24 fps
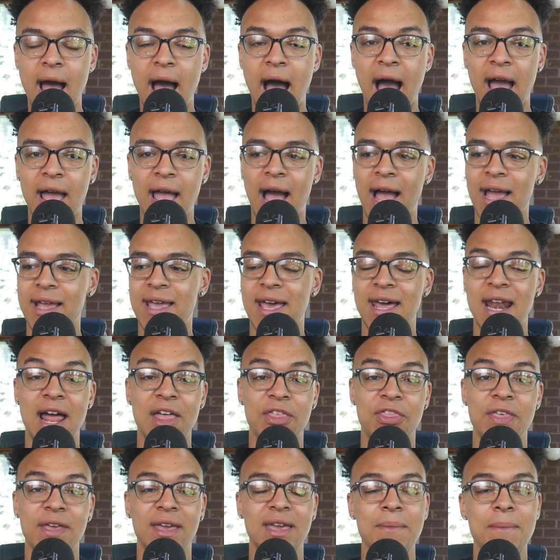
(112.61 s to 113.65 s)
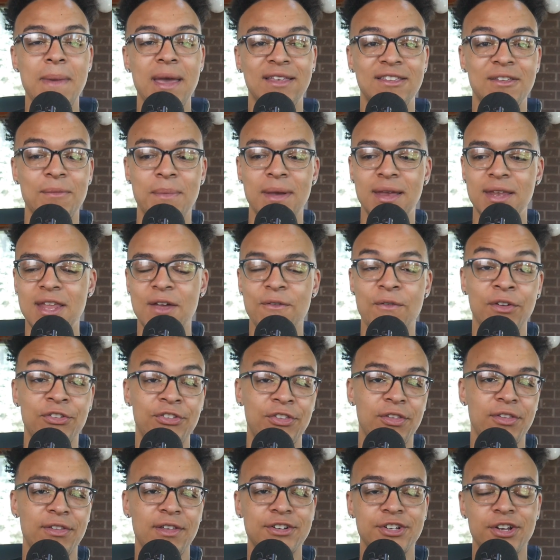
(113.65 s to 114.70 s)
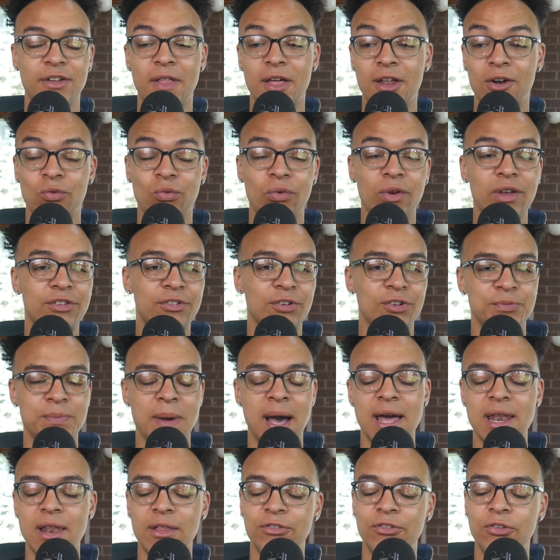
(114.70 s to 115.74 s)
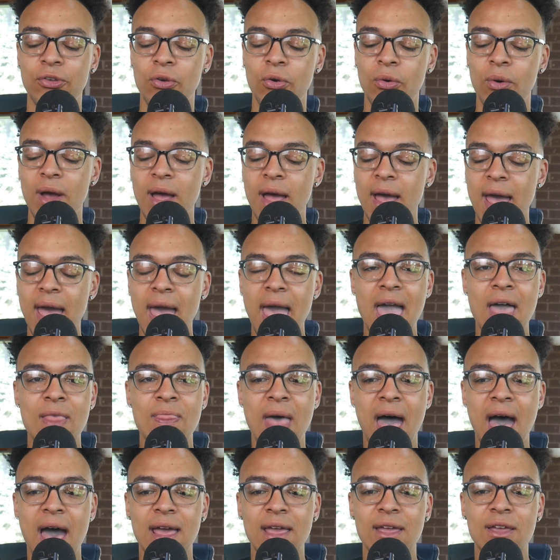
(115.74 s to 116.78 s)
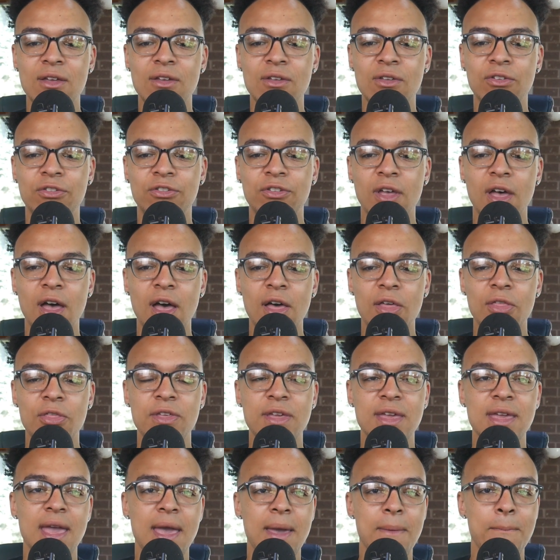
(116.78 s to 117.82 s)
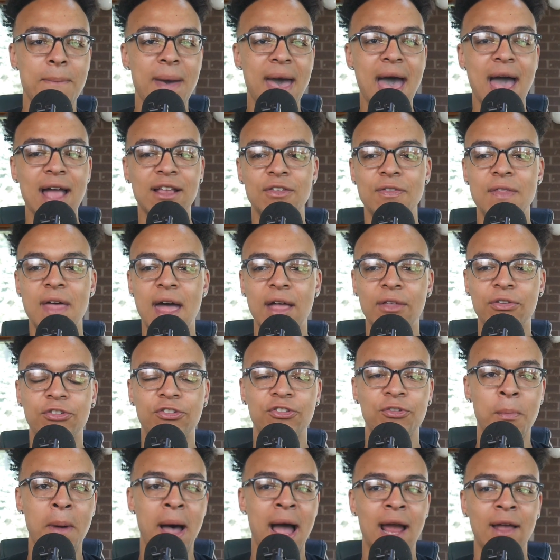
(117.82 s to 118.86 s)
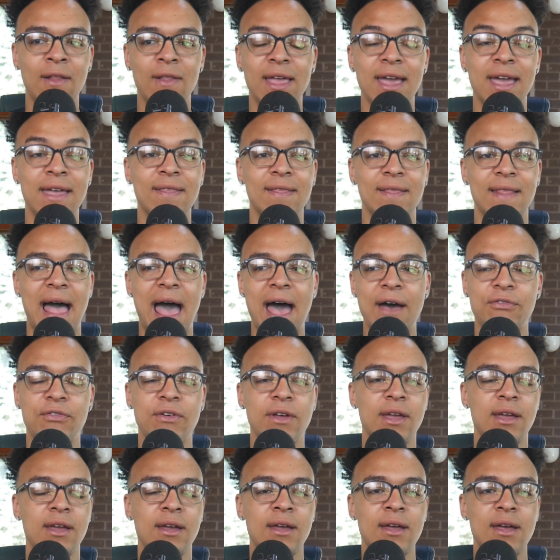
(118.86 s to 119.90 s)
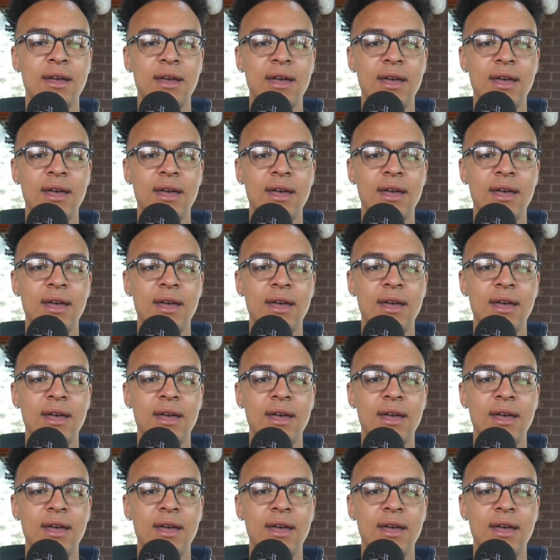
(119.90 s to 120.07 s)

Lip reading: I think it makes a big difference, and there's actually a lot of research behind it too, and that is the impact that smiling and laughing